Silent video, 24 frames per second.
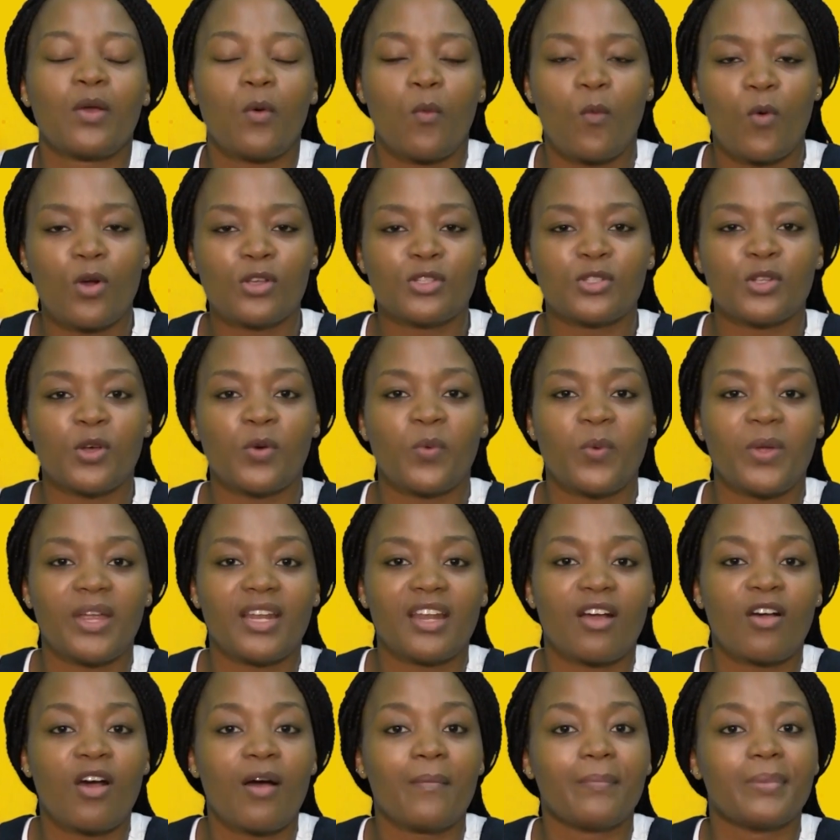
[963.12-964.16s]

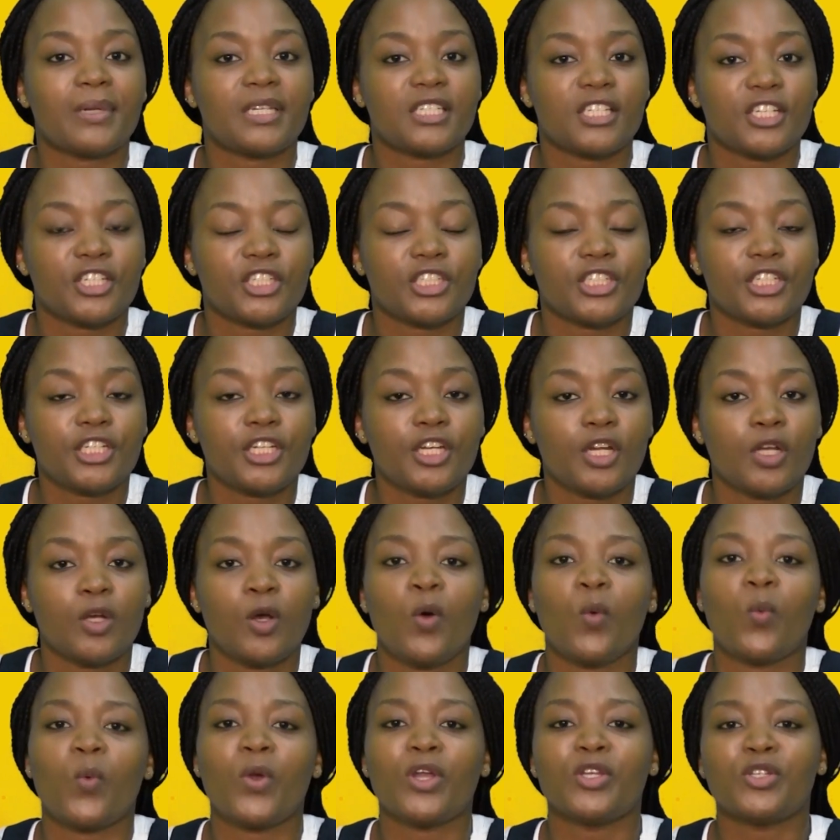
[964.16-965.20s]
WazoWinner competition,
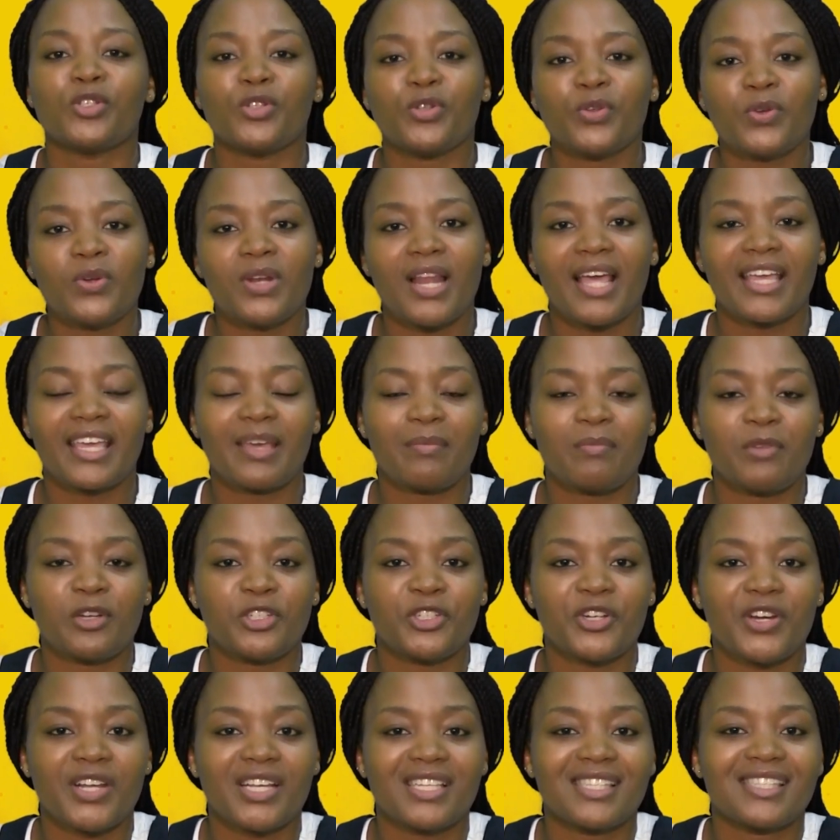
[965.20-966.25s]
where 2 lucky
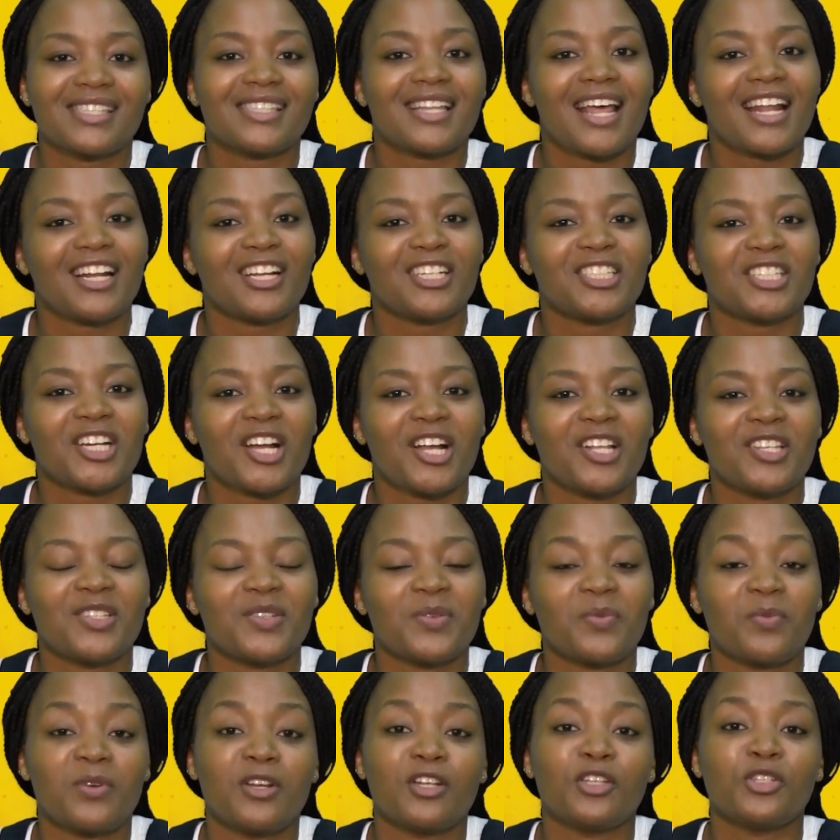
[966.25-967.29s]
matrix stand a chance
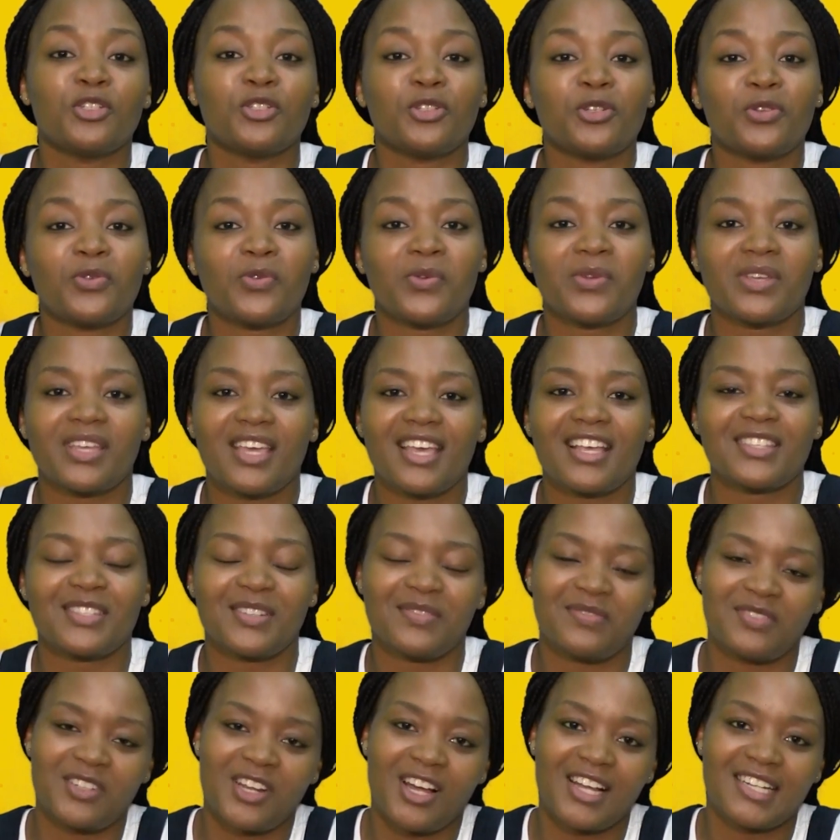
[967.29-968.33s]
to win 2 gigs
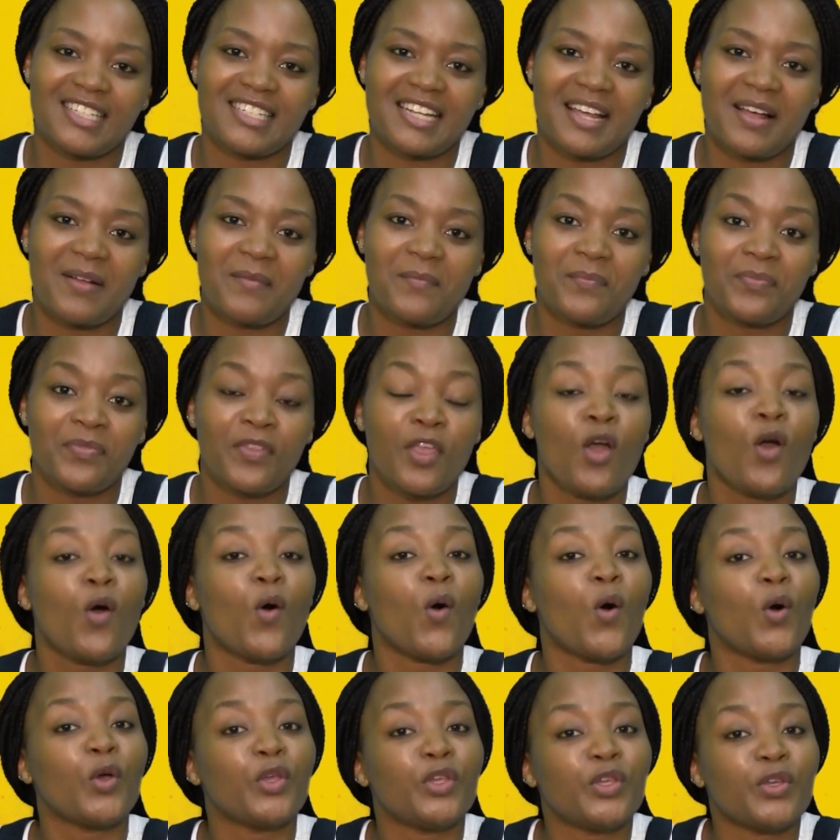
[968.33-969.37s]
of data.
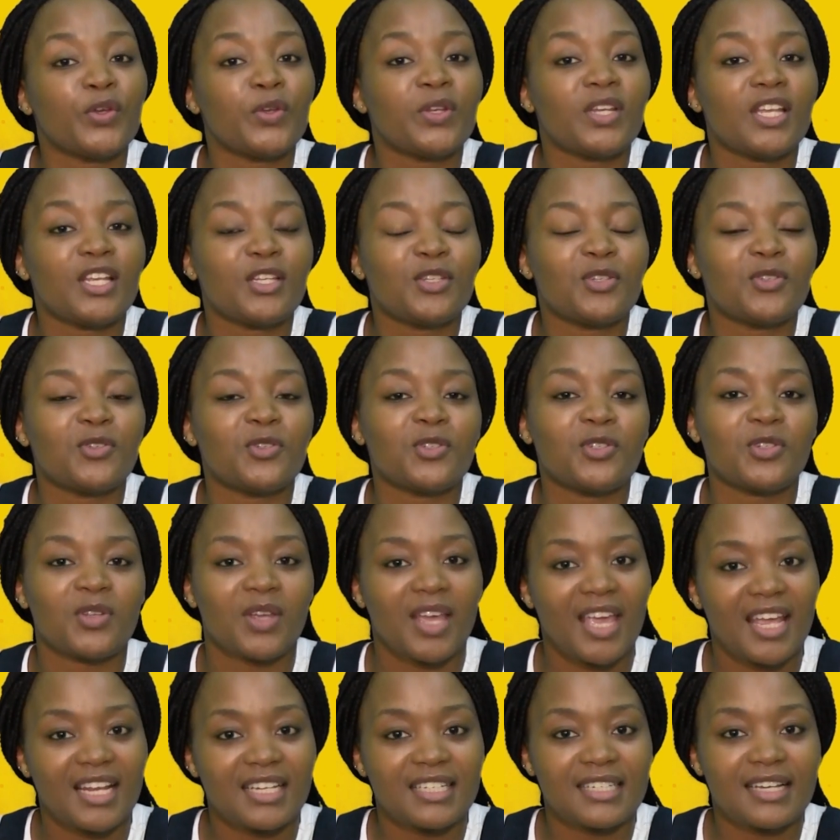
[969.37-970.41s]
All you need to do to
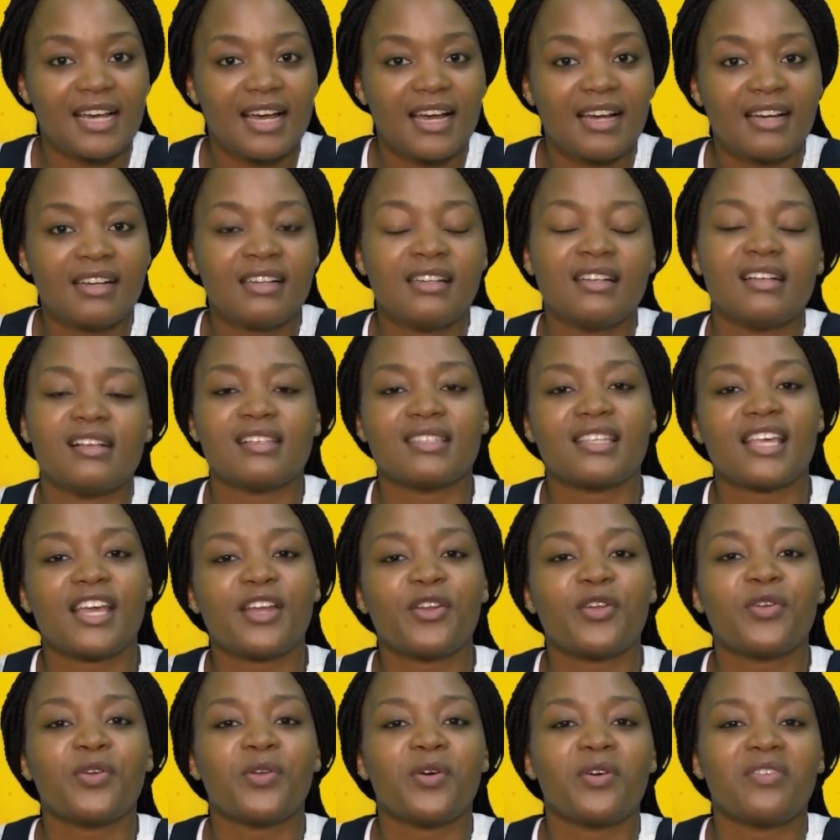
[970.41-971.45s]
enter is head
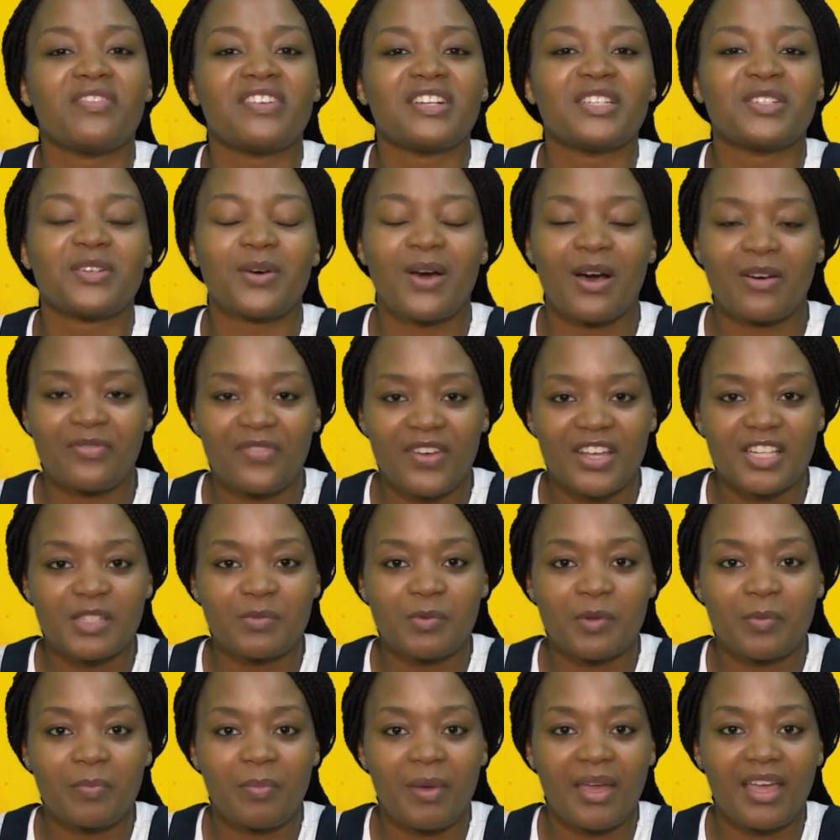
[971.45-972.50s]
on over to our
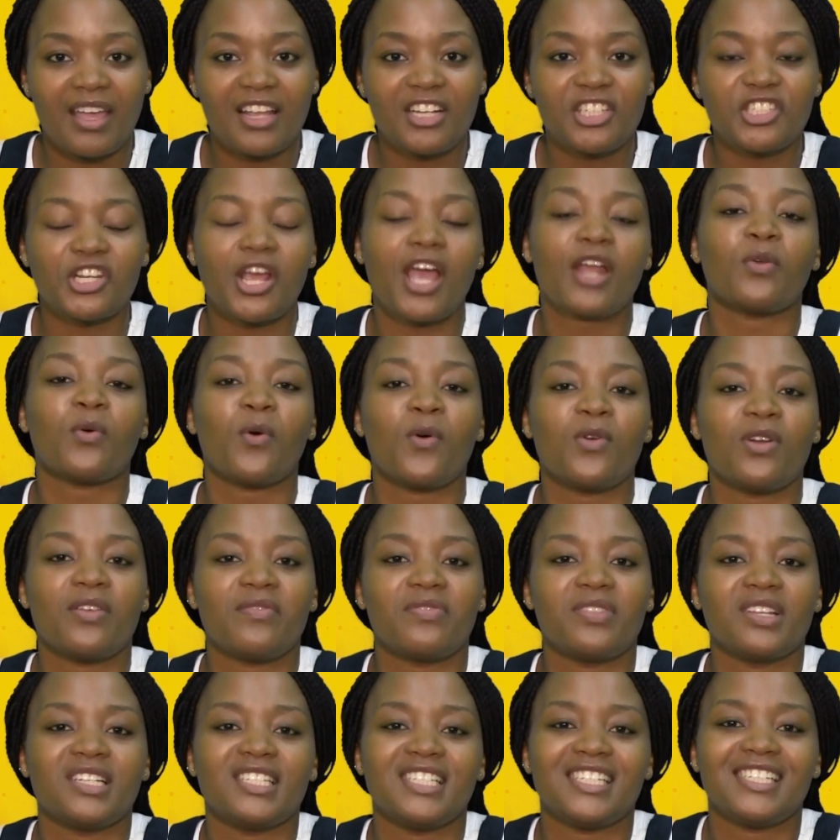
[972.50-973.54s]
Facebook page and all of
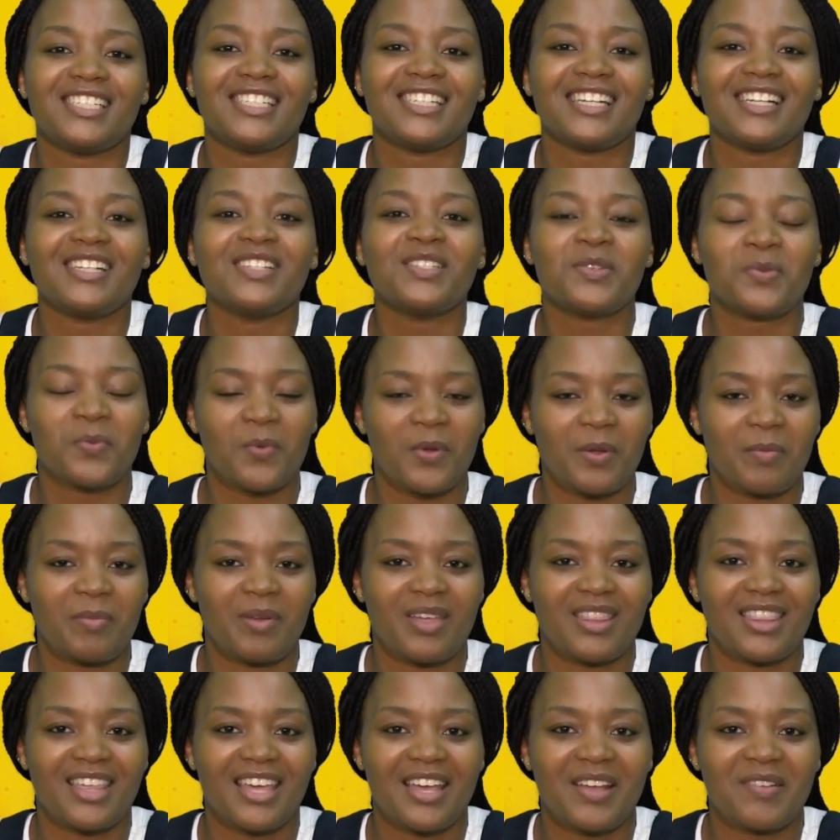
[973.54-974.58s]
the details will
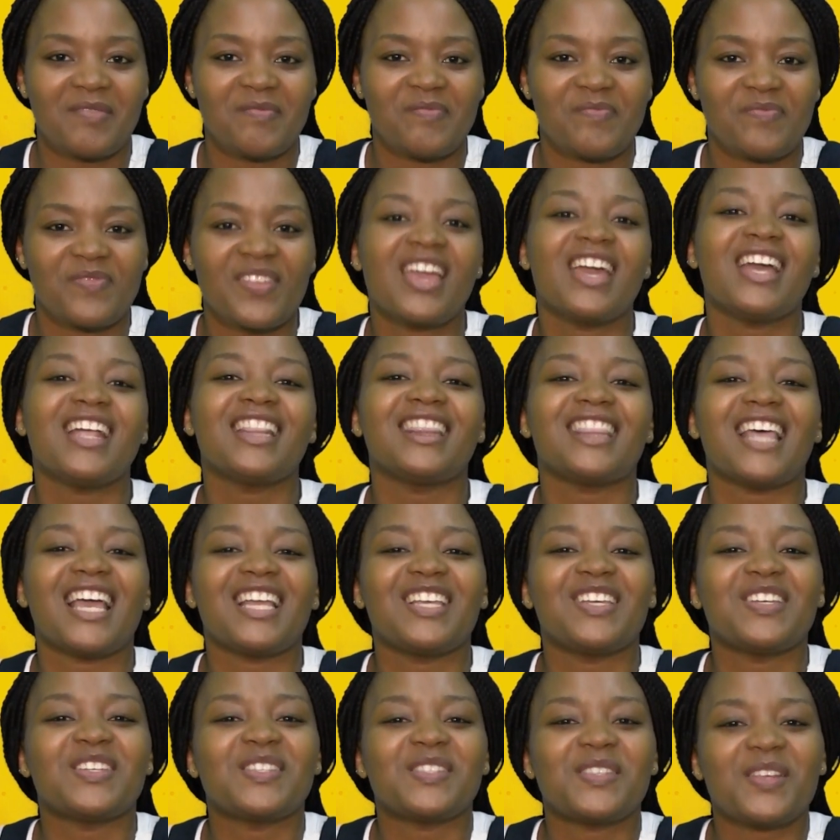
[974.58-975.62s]
be there.
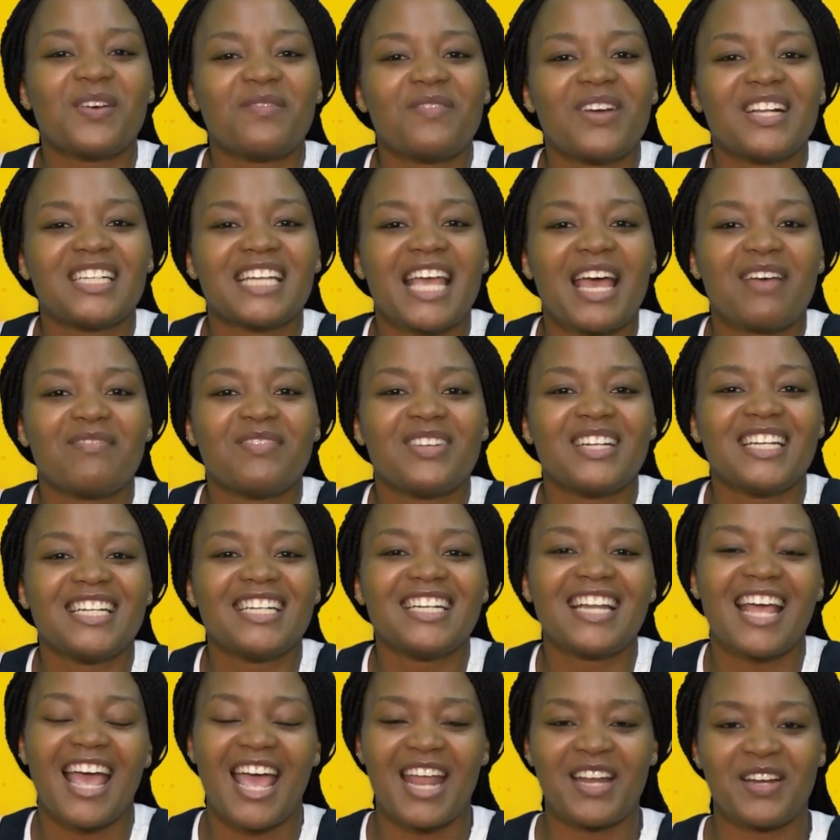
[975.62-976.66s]
Thank you so much, Cameron,
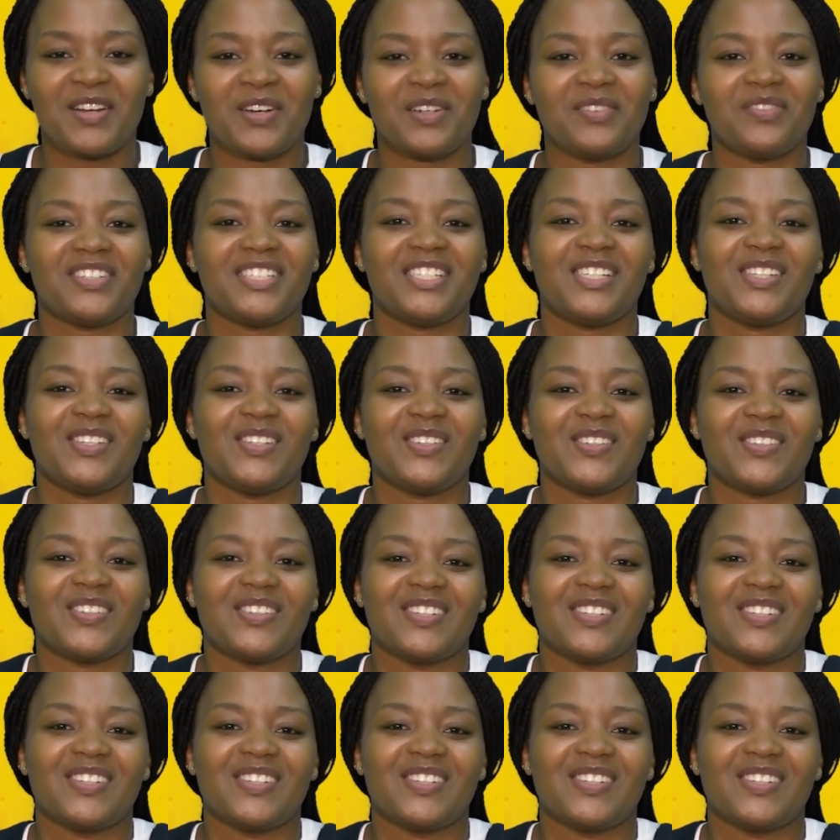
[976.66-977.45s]
and over to you.